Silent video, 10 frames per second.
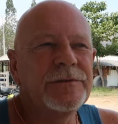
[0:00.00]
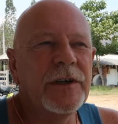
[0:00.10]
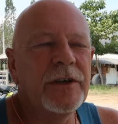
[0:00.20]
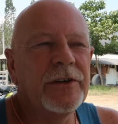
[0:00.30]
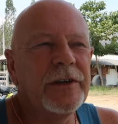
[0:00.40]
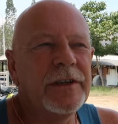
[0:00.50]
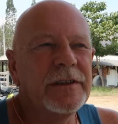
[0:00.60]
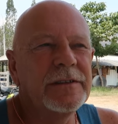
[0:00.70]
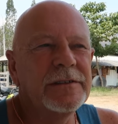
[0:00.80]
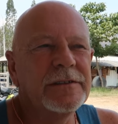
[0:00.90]
Very
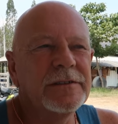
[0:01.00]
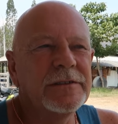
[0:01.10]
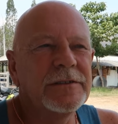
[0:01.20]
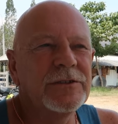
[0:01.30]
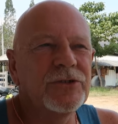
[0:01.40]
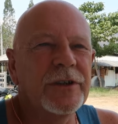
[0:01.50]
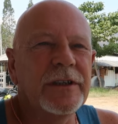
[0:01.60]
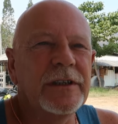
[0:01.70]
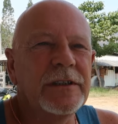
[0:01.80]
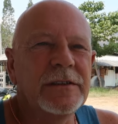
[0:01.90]

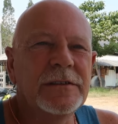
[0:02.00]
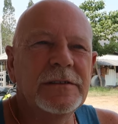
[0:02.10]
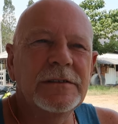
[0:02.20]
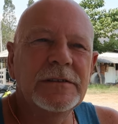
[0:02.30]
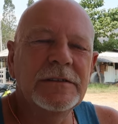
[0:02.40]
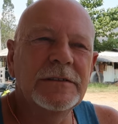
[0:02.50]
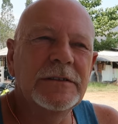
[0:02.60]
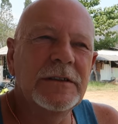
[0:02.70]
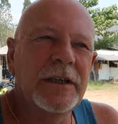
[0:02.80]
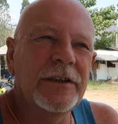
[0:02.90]
tricky
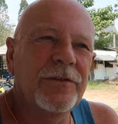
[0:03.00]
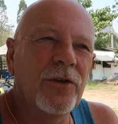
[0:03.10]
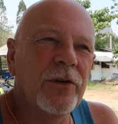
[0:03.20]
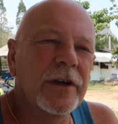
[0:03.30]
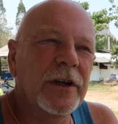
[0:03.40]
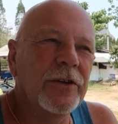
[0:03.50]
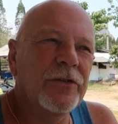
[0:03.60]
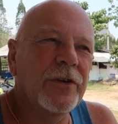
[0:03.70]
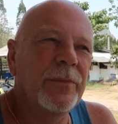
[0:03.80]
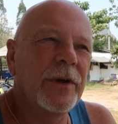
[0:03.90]
in a foreign
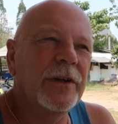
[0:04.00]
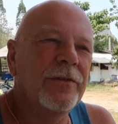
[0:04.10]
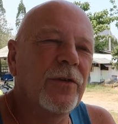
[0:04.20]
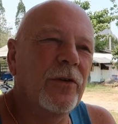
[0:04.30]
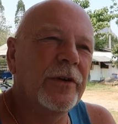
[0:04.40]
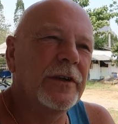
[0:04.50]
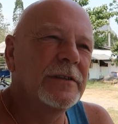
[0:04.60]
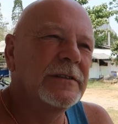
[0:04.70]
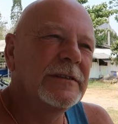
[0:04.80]
country, being a foreigner.